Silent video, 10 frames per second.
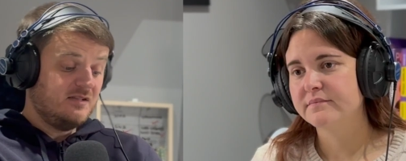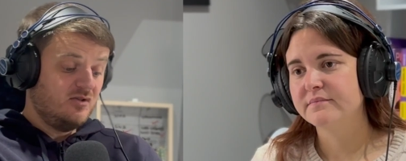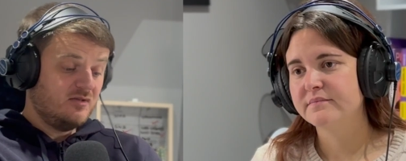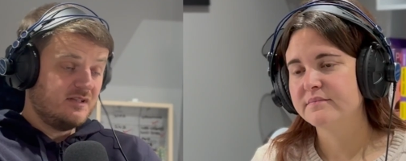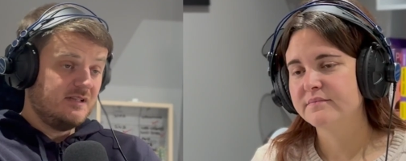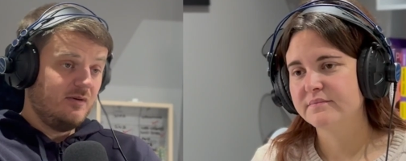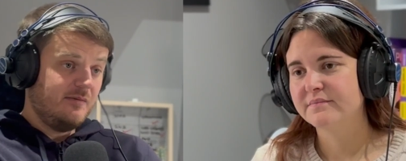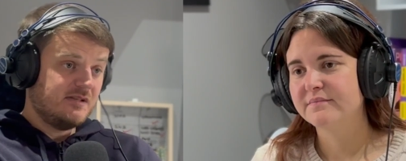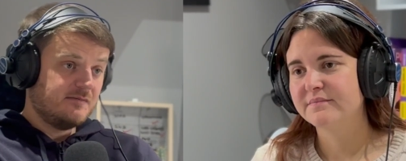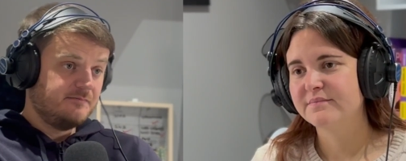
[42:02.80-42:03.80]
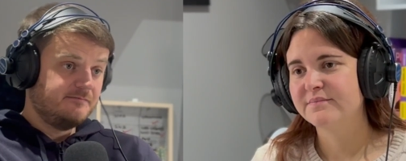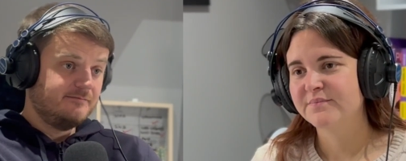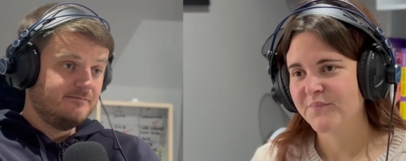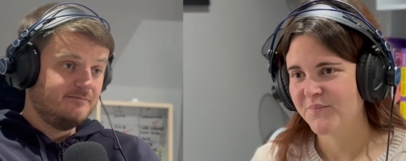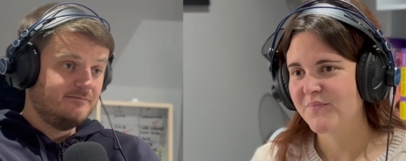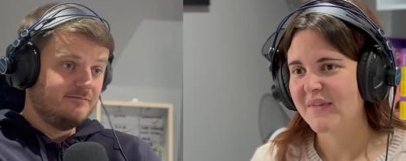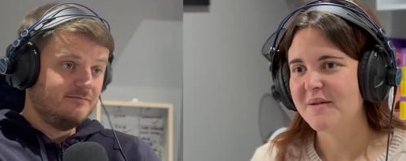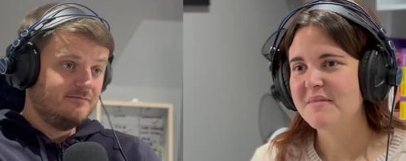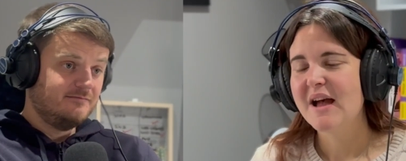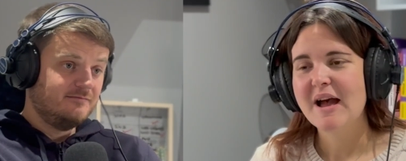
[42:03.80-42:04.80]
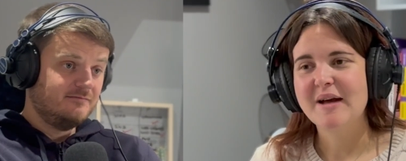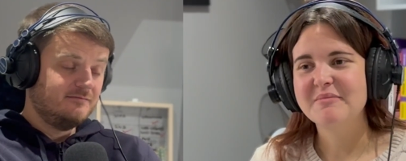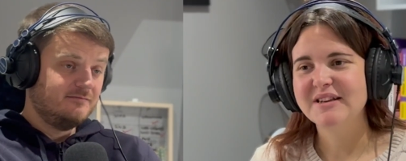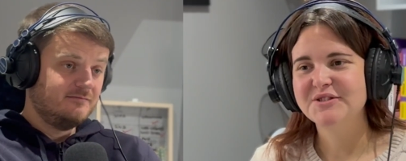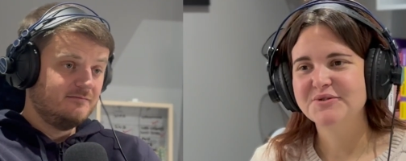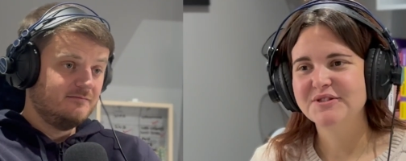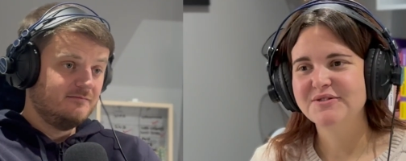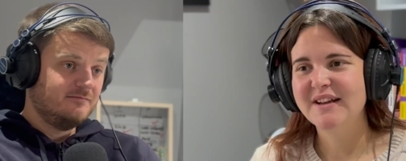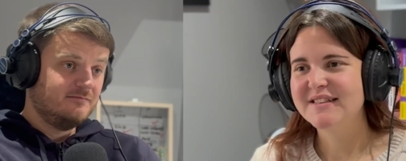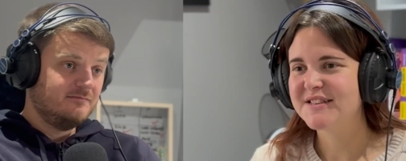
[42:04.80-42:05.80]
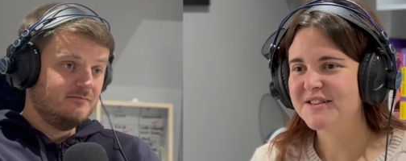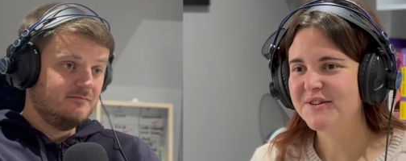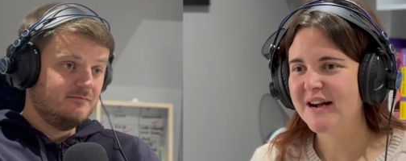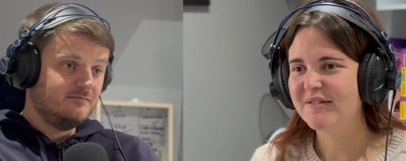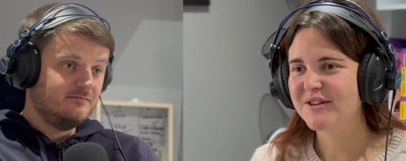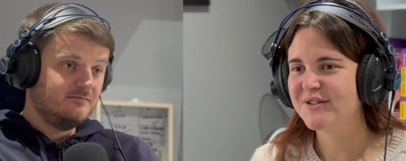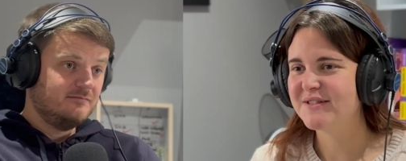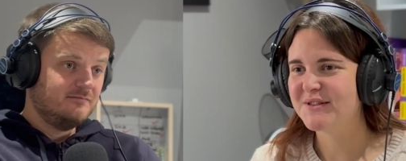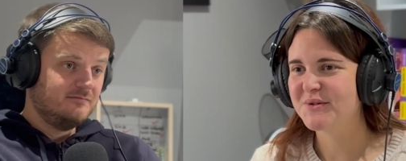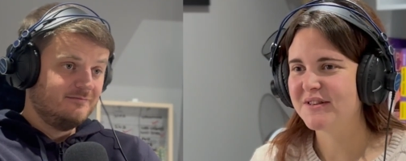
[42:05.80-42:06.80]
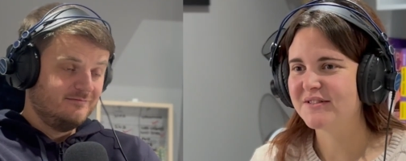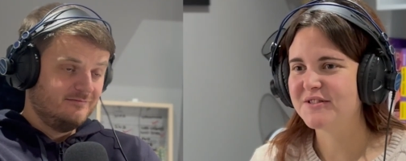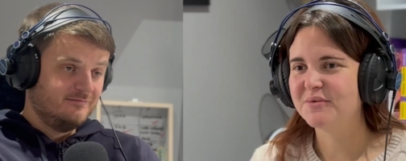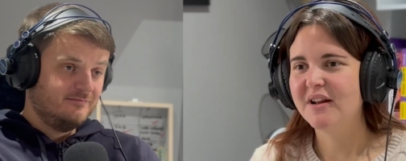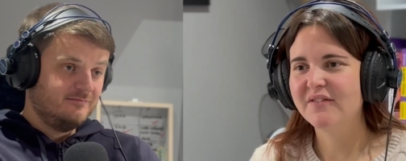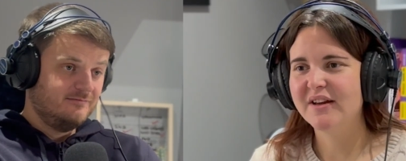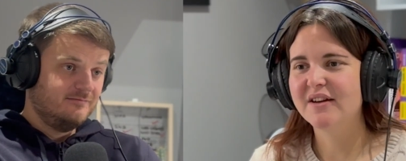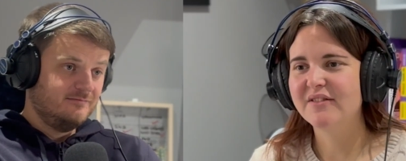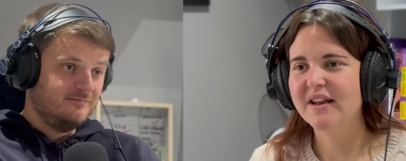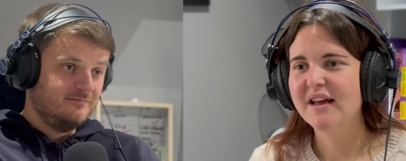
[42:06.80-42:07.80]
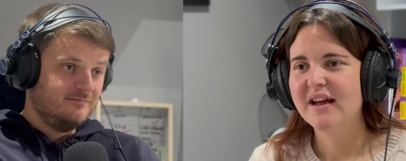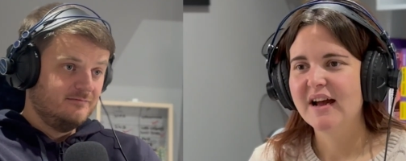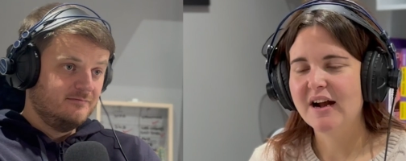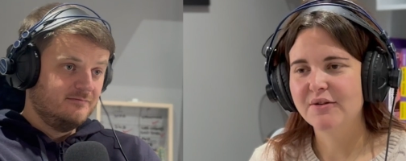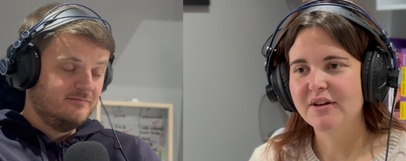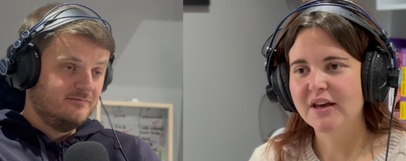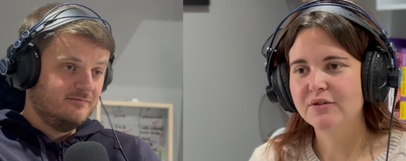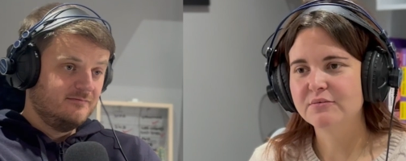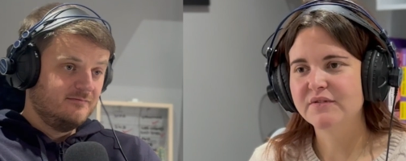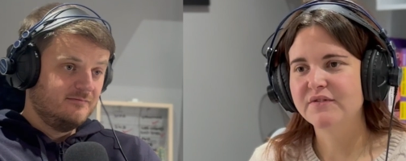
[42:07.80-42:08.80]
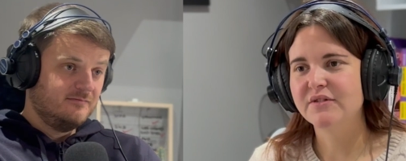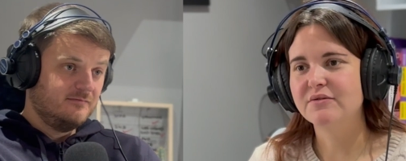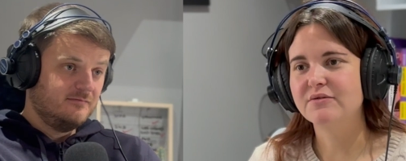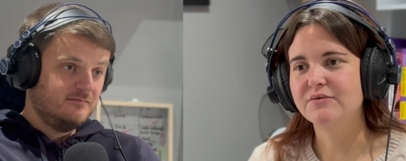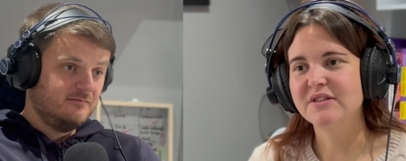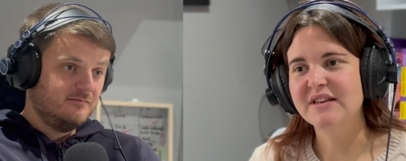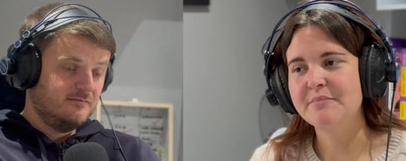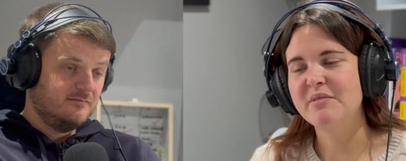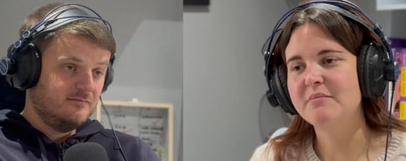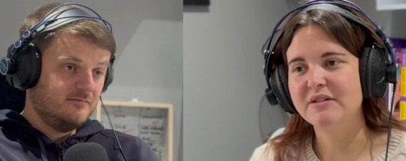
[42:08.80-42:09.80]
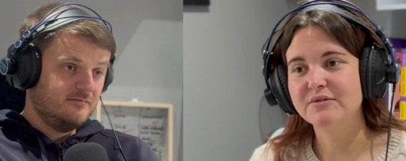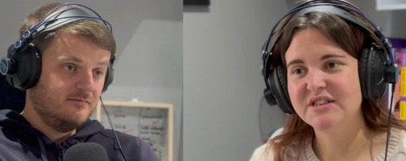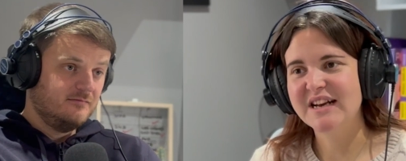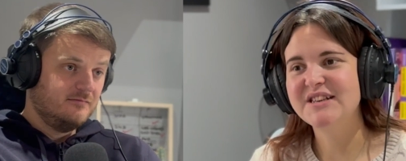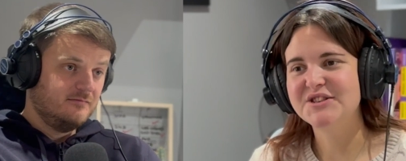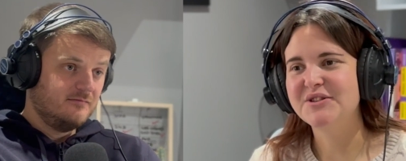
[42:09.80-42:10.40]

Speaker 1: it into yours and see what happens.
Speaker 2: And make sure you let us know how it goes as well, because we love hearing how you get on with all the impl- all the changes you